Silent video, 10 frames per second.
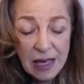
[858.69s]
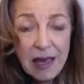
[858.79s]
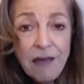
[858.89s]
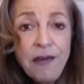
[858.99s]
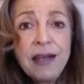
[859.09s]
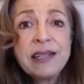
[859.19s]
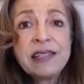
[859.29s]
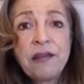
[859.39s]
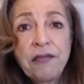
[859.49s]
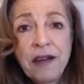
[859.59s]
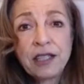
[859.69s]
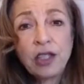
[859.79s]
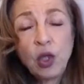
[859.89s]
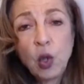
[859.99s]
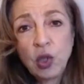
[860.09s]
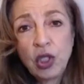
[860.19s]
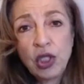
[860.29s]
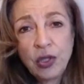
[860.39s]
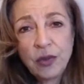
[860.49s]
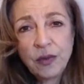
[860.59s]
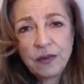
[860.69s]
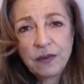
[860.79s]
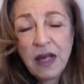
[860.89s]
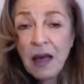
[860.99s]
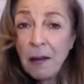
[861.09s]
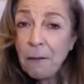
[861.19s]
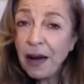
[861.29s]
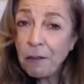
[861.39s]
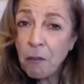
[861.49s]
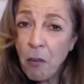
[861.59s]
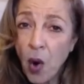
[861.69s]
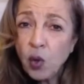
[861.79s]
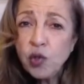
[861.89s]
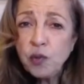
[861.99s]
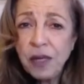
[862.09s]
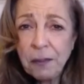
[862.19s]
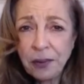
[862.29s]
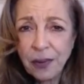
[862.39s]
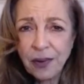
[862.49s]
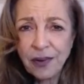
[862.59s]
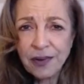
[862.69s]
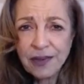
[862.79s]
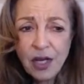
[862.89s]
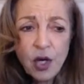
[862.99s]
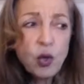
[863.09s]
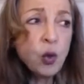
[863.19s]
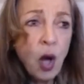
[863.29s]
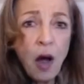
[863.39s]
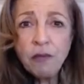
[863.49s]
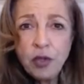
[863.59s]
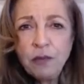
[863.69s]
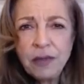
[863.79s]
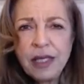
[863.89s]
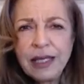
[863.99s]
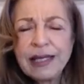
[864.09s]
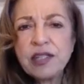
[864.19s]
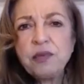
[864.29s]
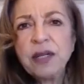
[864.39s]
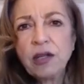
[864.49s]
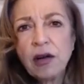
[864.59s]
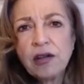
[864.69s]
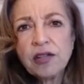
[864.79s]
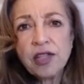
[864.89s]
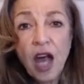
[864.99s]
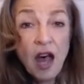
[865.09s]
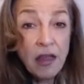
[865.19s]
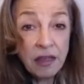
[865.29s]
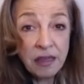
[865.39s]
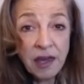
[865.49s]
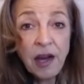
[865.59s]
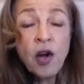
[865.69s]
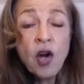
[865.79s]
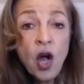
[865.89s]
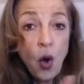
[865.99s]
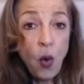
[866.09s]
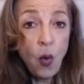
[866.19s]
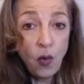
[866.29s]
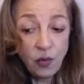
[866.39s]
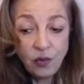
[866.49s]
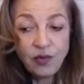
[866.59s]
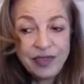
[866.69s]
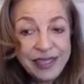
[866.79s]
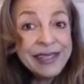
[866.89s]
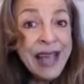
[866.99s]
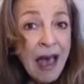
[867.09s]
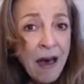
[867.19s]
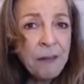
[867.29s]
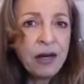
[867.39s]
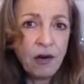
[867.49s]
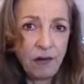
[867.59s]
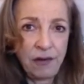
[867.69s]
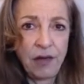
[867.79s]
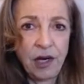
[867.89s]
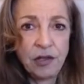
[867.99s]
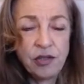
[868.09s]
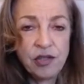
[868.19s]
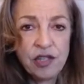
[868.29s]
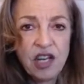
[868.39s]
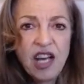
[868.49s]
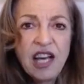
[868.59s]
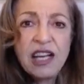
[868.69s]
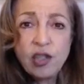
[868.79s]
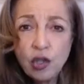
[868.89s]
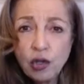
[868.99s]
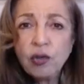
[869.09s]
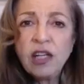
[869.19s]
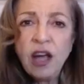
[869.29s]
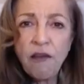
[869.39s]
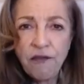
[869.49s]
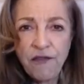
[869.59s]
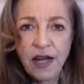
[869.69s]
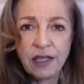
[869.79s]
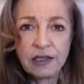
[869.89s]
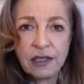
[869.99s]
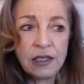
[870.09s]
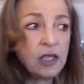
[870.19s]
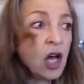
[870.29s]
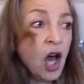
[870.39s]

if it is affecting only you. But most people who come to me is because their this habit of theirs is truly affecting